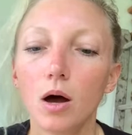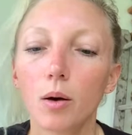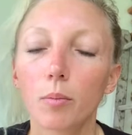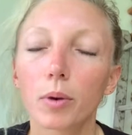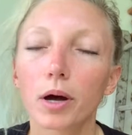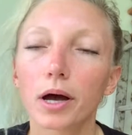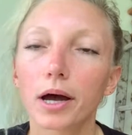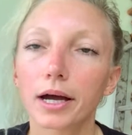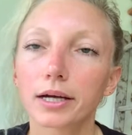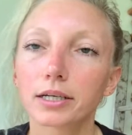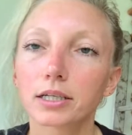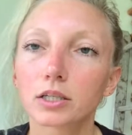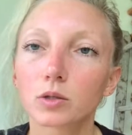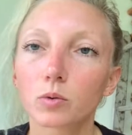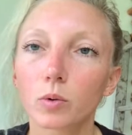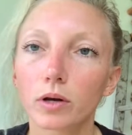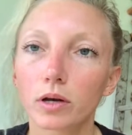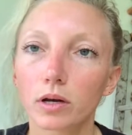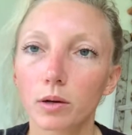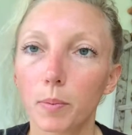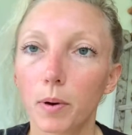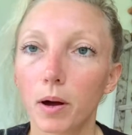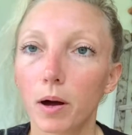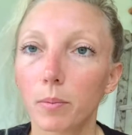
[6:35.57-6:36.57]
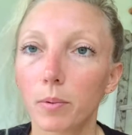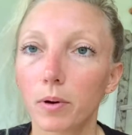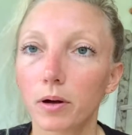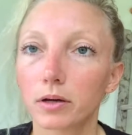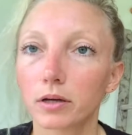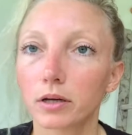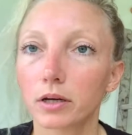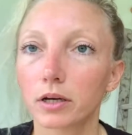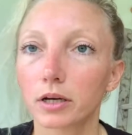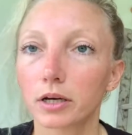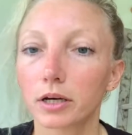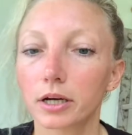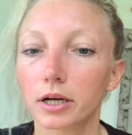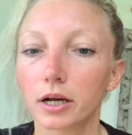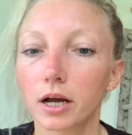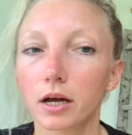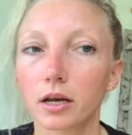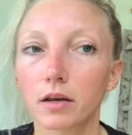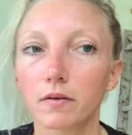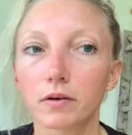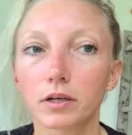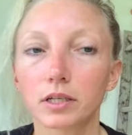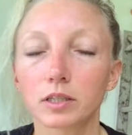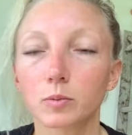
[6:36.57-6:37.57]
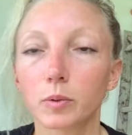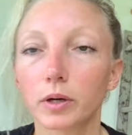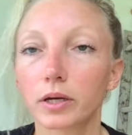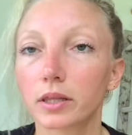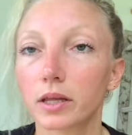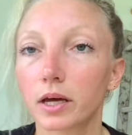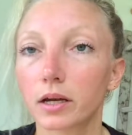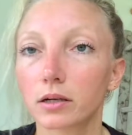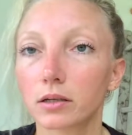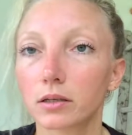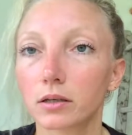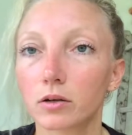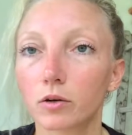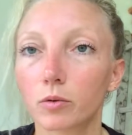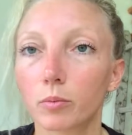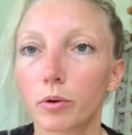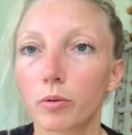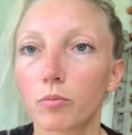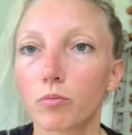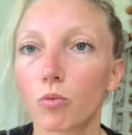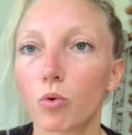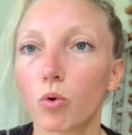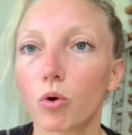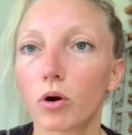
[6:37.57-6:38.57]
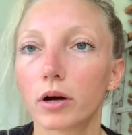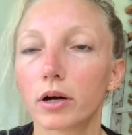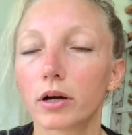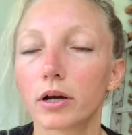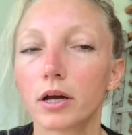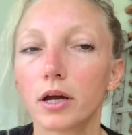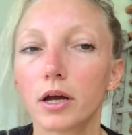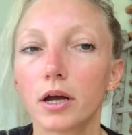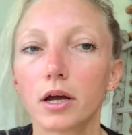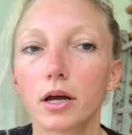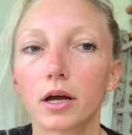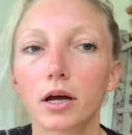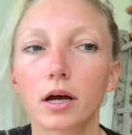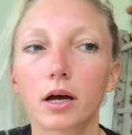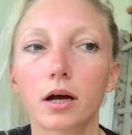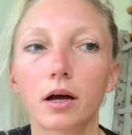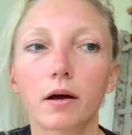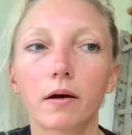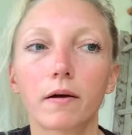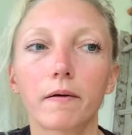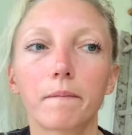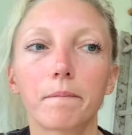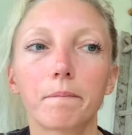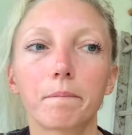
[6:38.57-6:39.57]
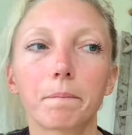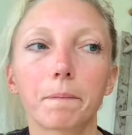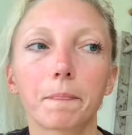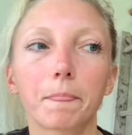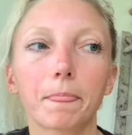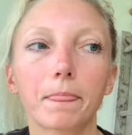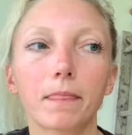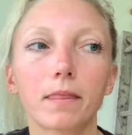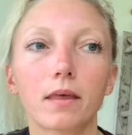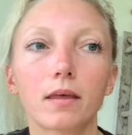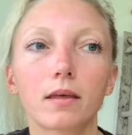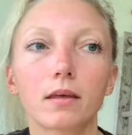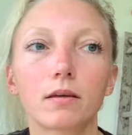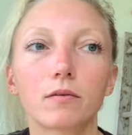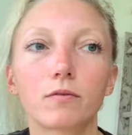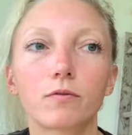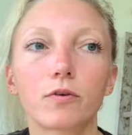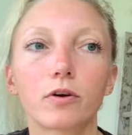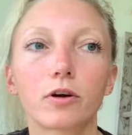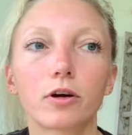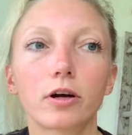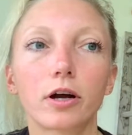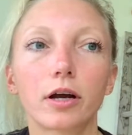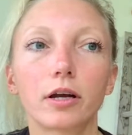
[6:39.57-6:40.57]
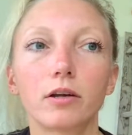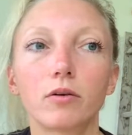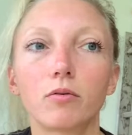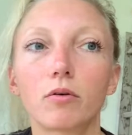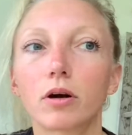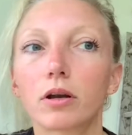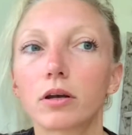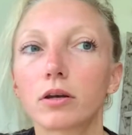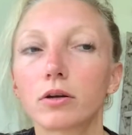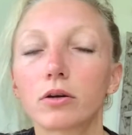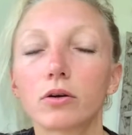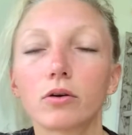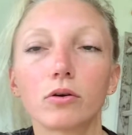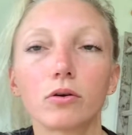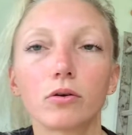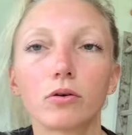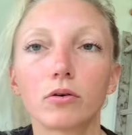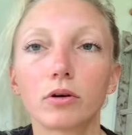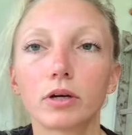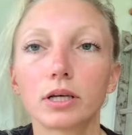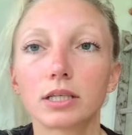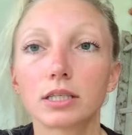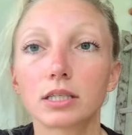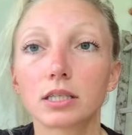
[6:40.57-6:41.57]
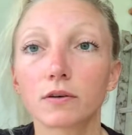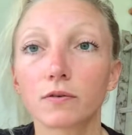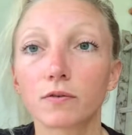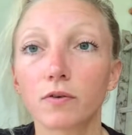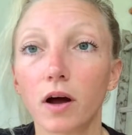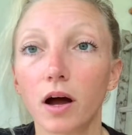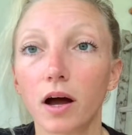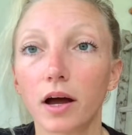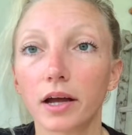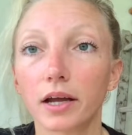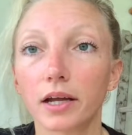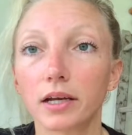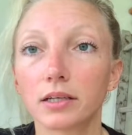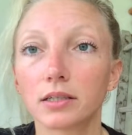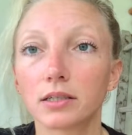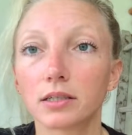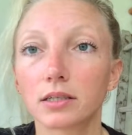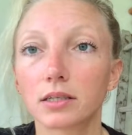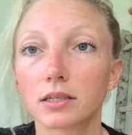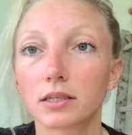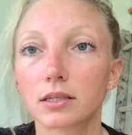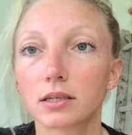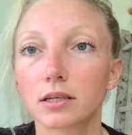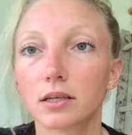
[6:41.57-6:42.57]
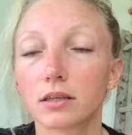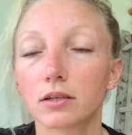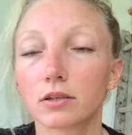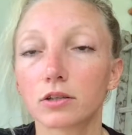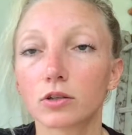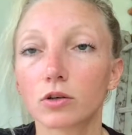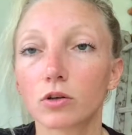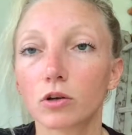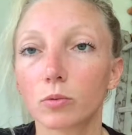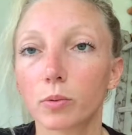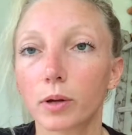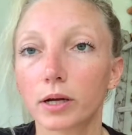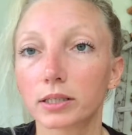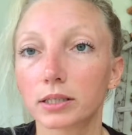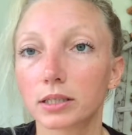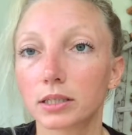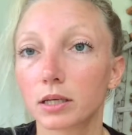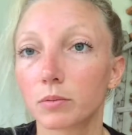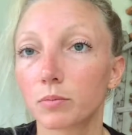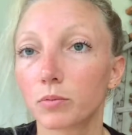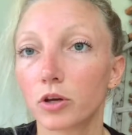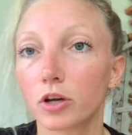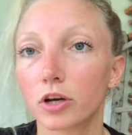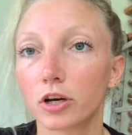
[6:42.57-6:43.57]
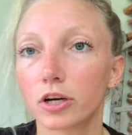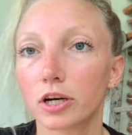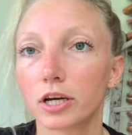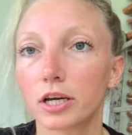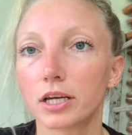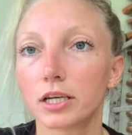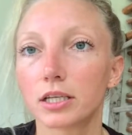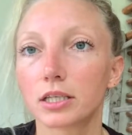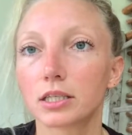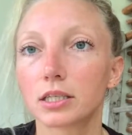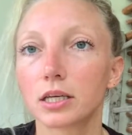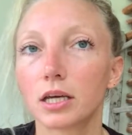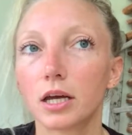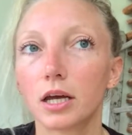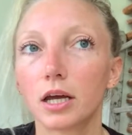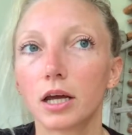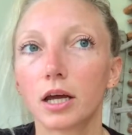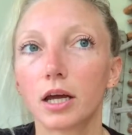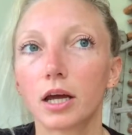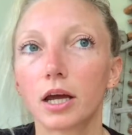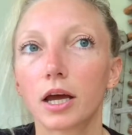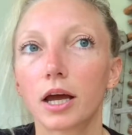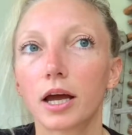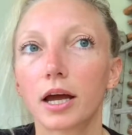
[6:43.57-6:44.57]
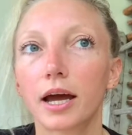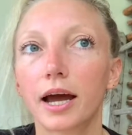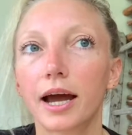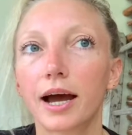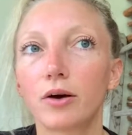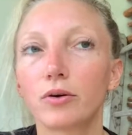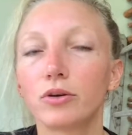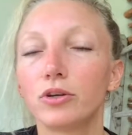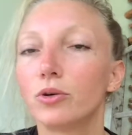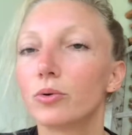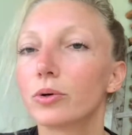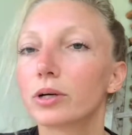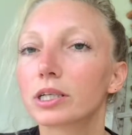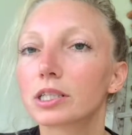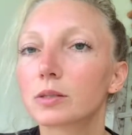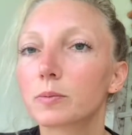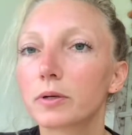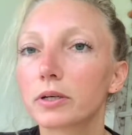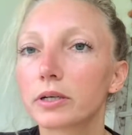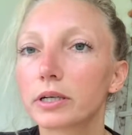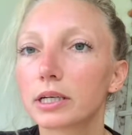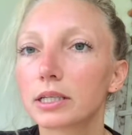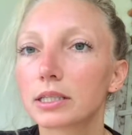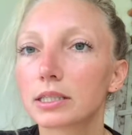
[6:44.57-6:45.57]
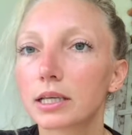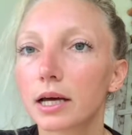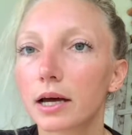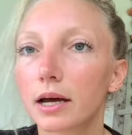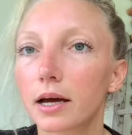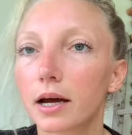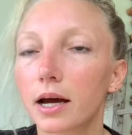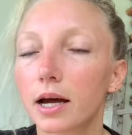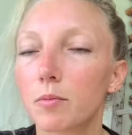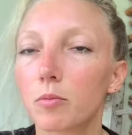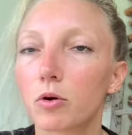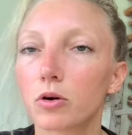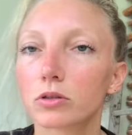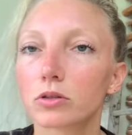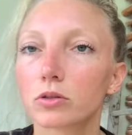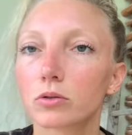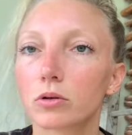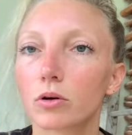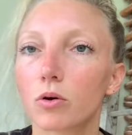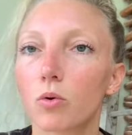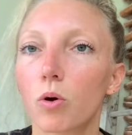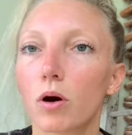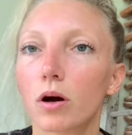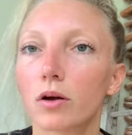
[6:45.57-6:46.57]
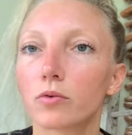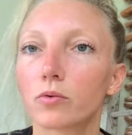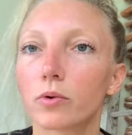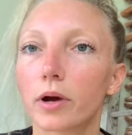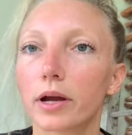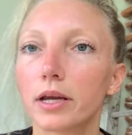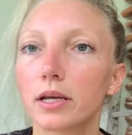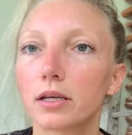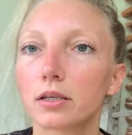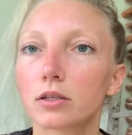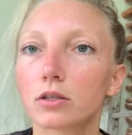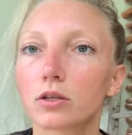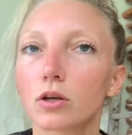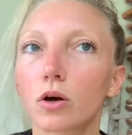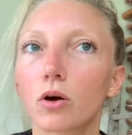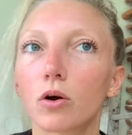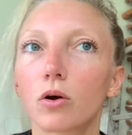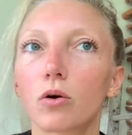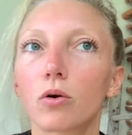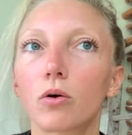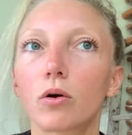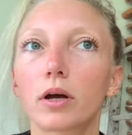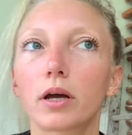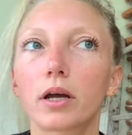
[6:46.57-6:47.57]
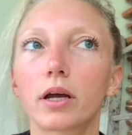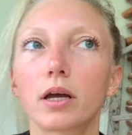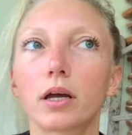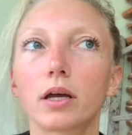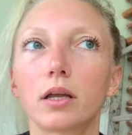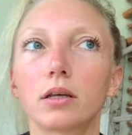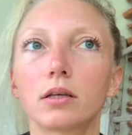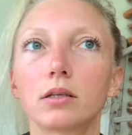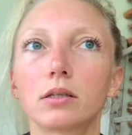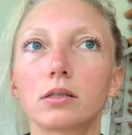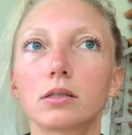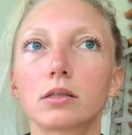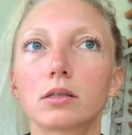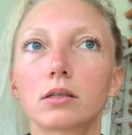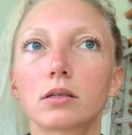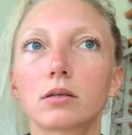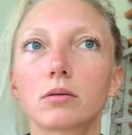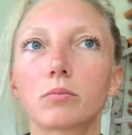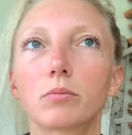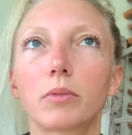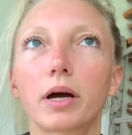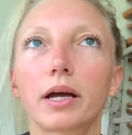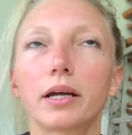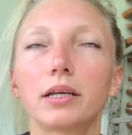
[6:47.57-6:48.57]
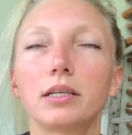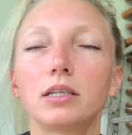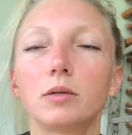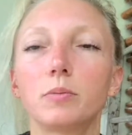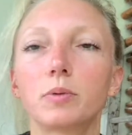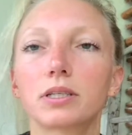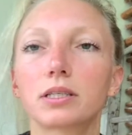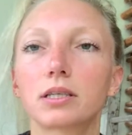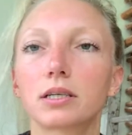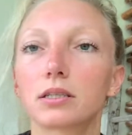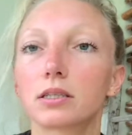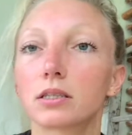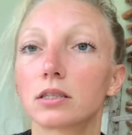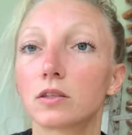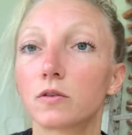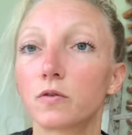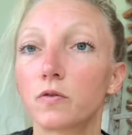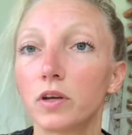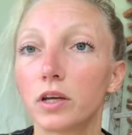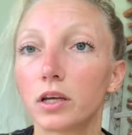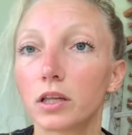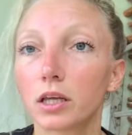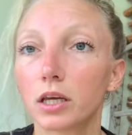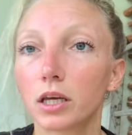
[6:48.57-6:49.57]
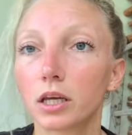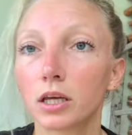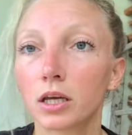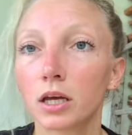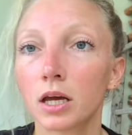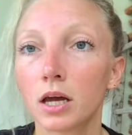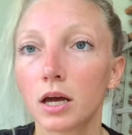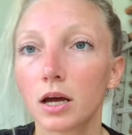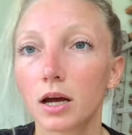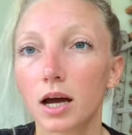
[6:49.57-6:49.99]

But I just wanted to pop on here and kind of explain that a little bit more um, for anyone who is defined in their solar plexus. I'm curious how you experience that. I'm also a quad right, so and my deepest sense is feeling.